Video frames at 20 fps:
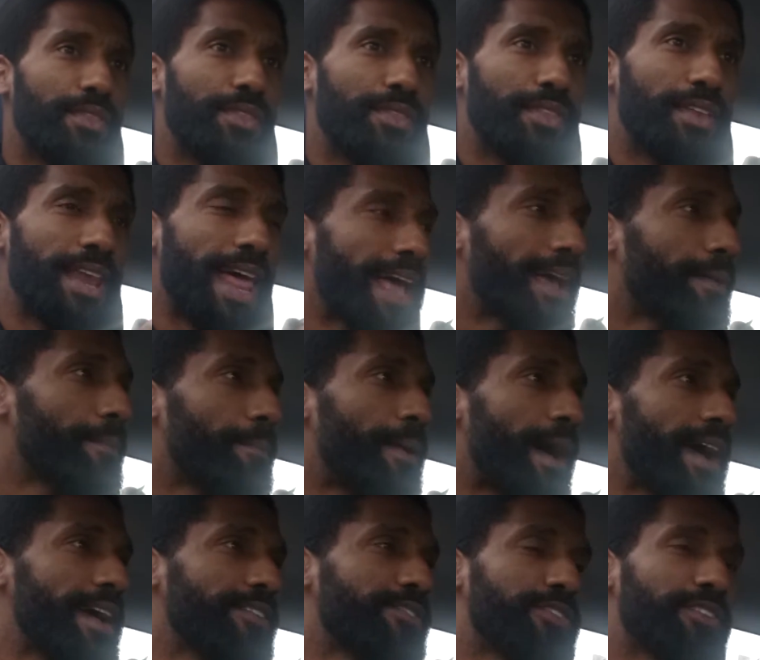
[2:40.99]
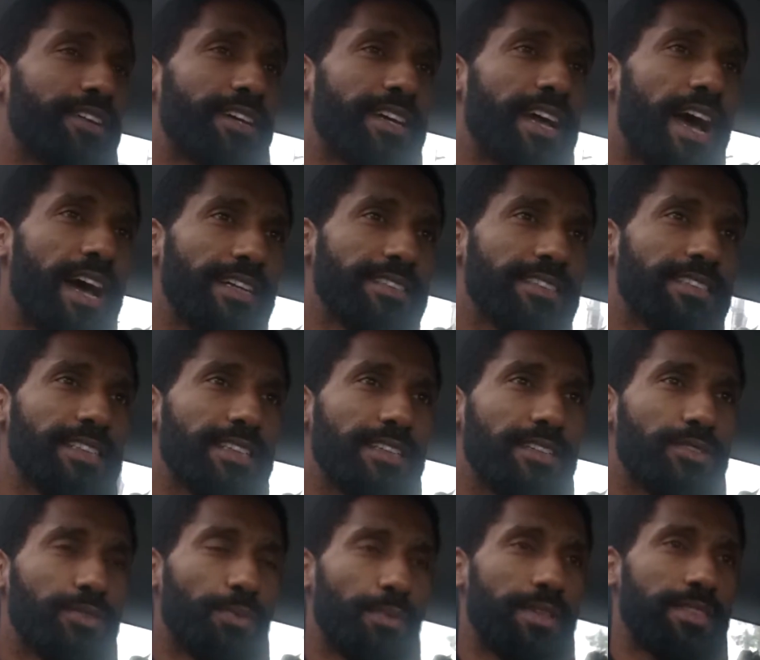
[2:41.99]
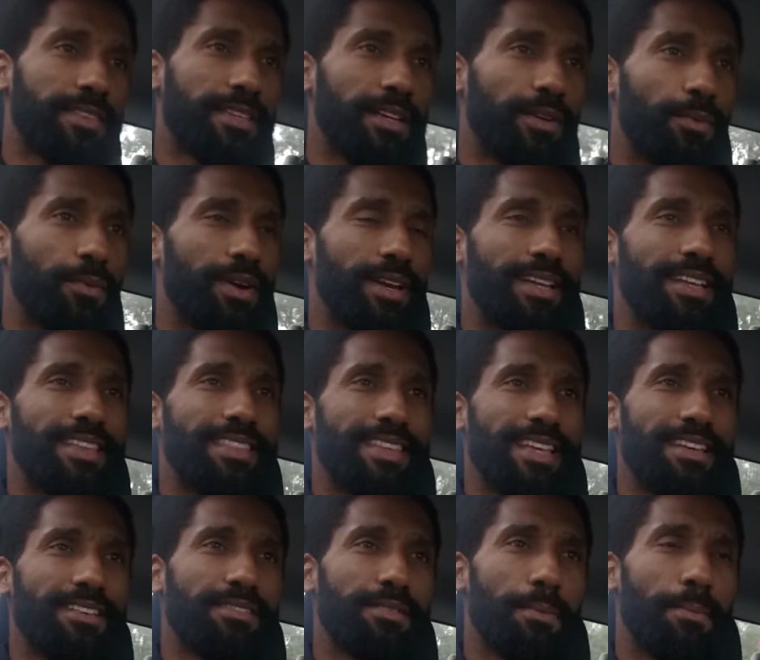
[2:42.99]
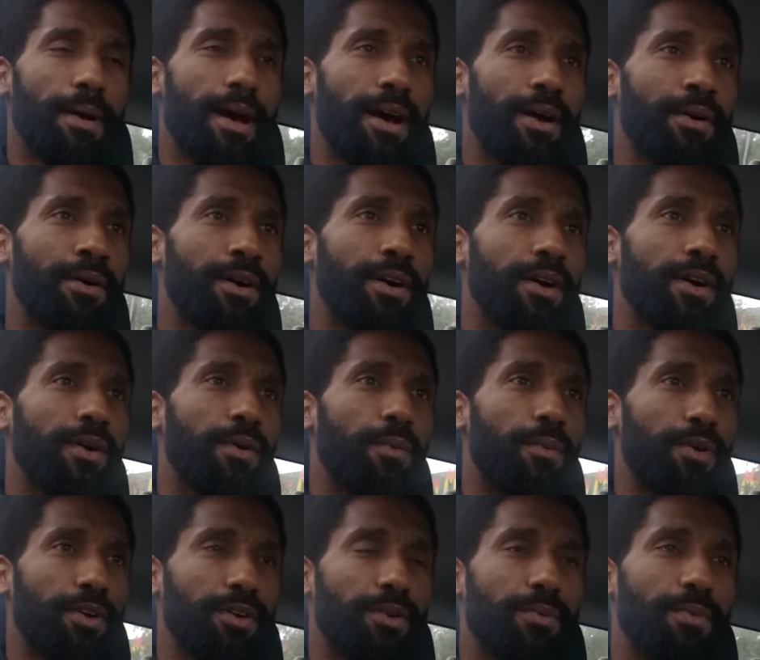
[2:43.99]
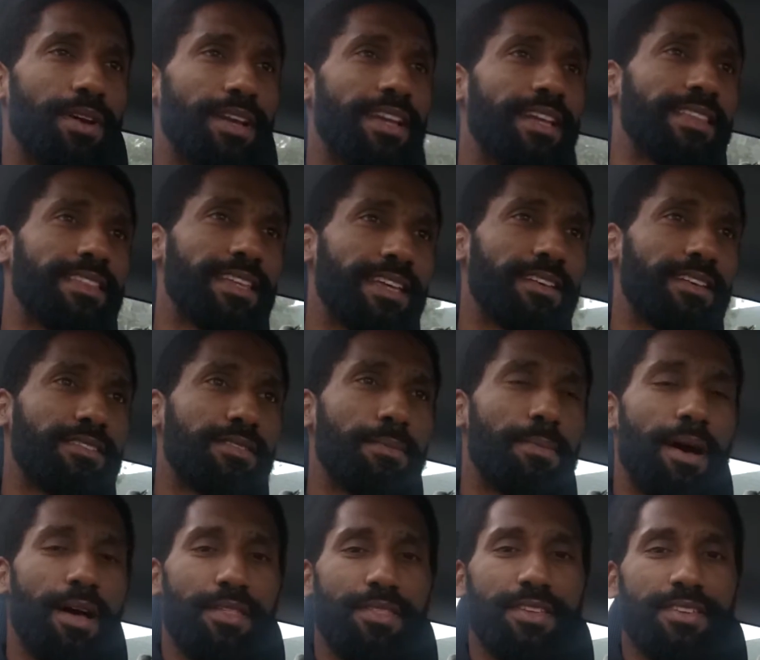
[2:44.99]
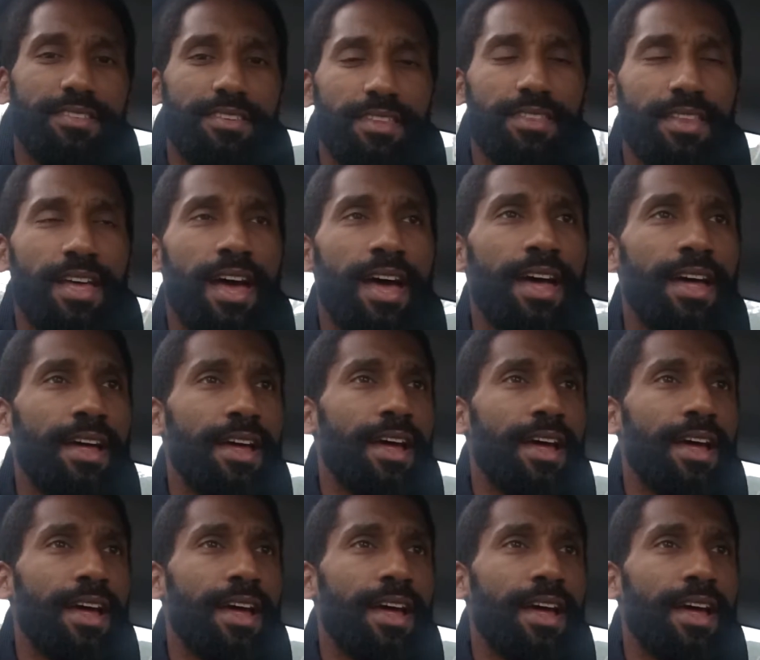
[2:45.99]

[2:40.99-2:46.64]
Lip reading: the lack of bias on the content is one thing. What he thinks about work, what he thinks about this and that.